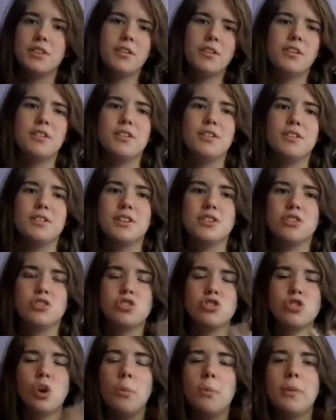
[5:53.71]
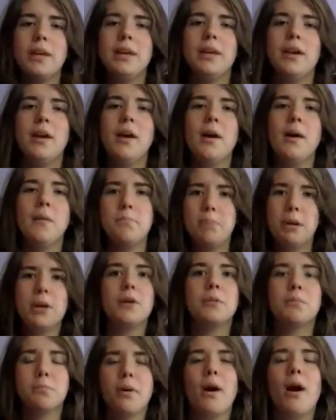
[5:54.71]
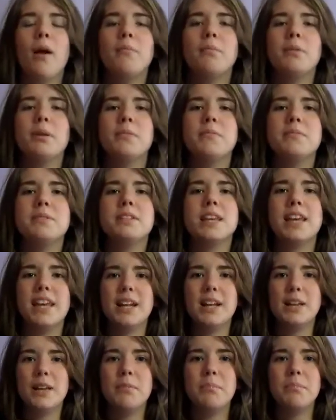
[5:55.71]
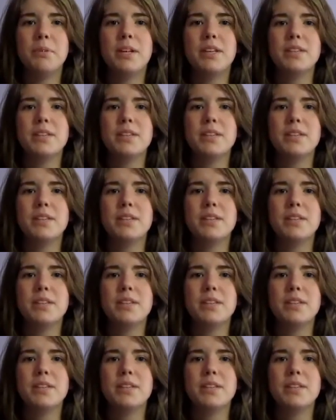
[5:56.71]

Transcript: There's so many bigger problems in Olympus.